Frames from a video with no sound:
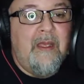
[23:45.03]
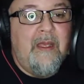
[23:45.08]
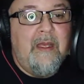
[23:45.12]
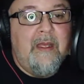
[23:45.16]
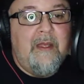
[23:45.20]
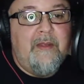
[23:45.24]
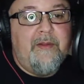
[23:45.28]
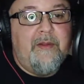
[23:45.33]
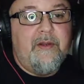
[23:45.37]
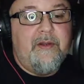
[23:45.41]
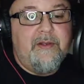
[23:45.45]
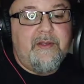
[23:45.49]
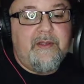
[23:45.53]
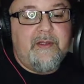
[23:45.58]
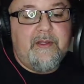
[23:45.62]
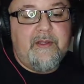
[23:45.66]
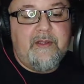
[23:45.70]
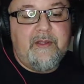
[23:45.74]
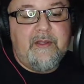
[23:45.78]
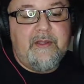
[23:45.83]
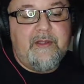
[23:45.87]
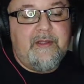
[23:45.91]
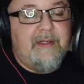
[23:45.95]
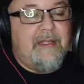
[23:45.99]
There's
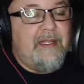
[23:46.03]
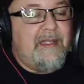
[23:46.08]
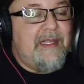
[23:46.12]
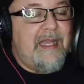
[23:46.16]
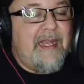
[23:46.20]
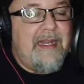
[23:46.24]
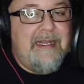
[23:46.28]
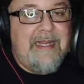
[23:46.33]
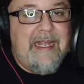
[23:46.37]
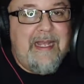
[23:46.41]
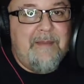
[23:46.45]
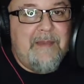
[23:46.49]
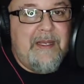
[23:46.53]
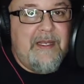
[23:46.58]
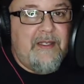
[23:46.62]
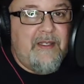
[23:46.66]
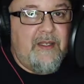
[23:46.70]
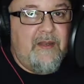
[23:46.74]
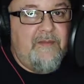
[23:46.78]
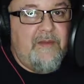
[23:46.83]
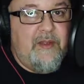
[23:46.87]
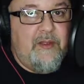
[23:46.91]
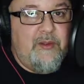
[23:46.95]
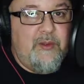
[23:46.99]
the dynamics
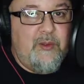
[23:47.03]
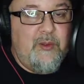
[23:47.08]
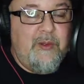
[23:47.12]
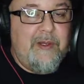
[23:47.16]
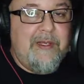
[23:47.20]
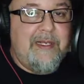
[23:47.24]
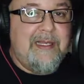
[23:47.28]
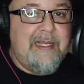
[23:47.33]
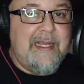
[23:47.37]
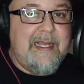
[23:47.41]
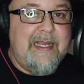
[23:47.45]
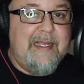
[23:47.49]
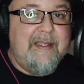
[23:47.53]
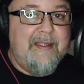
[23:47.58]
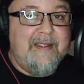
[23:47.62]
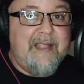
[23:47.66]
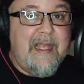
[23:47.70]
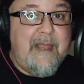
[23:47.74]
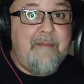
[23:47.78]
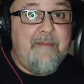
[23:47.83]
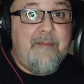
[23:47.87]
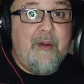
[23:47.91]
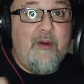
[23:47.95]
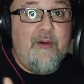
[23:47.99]
of the two clays.
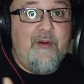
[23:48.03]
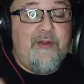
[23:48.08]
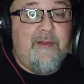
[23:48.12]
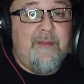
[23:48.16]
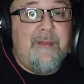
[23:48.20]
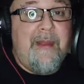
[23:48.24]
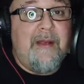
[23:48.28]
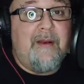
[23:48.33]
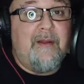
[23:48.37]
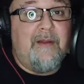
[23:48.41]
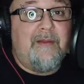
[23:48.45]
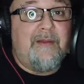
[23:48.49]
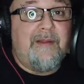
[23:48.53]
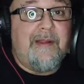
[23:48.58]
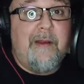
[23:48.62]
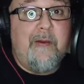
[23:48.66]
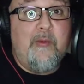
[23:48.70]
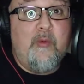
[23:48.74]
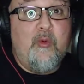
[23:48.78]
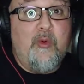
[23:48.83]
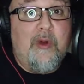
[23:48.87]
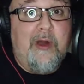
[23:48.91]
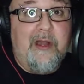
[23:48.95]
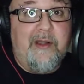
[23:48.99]
They both melt
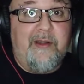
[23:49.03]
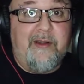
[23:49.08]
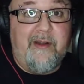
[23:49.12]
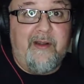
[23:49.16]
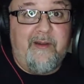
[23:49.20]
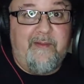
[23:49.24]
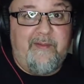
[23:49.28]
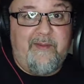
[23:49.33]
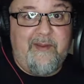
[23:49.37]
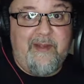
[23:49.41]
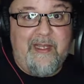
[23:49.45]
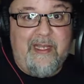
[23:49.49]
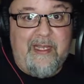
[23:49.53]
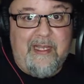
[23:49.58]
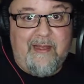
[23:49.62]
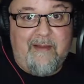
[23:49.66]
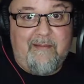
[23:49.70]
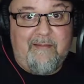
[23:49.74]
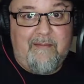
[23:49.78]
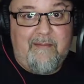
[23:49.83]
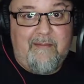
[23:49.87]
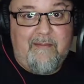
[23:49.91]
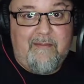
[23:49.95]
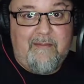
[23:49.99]
wonderfully,
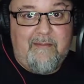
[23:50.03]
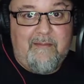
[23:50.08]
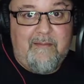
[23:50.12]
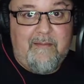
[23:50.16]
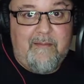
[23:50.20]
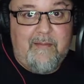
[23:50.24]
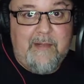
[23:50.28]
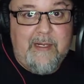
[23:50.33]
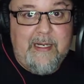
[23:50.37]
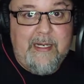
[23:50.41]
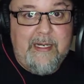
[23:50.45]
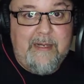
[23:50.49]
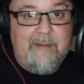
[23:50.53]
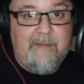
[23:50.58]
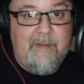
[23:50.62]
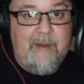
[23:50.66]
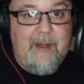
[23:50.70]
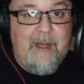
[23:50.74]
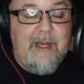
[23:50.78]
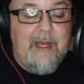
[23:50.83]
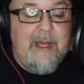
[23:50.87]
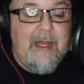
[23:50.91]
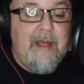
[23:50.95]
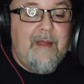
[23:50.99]
right?
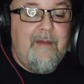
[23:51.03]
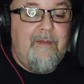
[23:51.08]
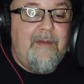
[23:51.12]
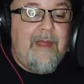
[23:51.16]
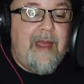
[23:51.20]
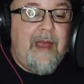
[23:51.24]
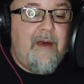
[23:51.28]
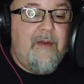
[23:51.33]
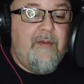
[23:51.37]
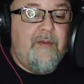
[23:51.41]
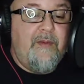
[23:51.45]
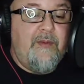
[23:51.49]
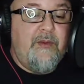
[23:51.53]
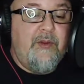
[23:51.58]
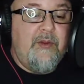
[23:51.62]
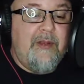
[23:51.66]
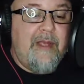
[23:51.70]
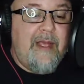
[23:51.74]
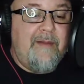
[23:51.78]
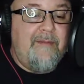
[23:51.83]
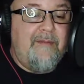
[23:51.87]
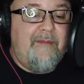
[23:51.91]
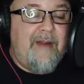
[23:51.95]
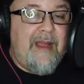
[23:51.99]
Now you
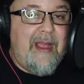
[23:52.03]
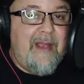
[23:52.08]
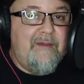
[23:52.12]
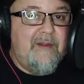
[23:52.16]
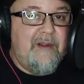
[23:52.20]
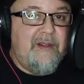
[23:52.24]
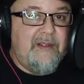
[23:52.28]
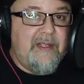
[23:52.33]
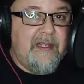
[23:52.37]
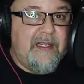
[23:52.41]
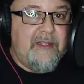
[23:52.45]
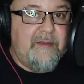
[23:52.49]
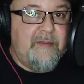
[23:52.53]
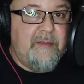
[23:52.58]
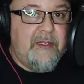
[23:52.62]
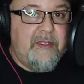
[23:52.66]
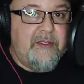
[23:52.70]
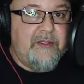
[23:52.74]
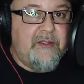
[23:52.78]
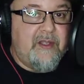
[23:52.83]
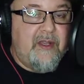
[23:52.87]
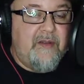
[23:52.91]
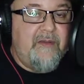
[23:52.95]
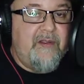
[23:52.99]
get 5 or 6
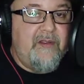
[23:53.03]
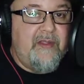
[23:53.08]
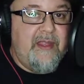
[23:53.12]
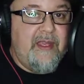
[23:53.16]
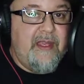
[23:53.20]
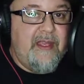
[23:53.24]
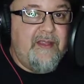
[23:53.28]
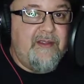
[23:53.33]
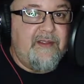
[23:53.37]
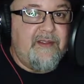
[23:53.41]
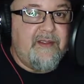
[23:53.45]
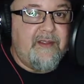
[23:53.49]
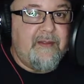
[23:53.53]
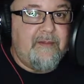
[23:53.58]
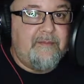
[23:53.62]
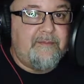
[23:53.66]
melts off of this.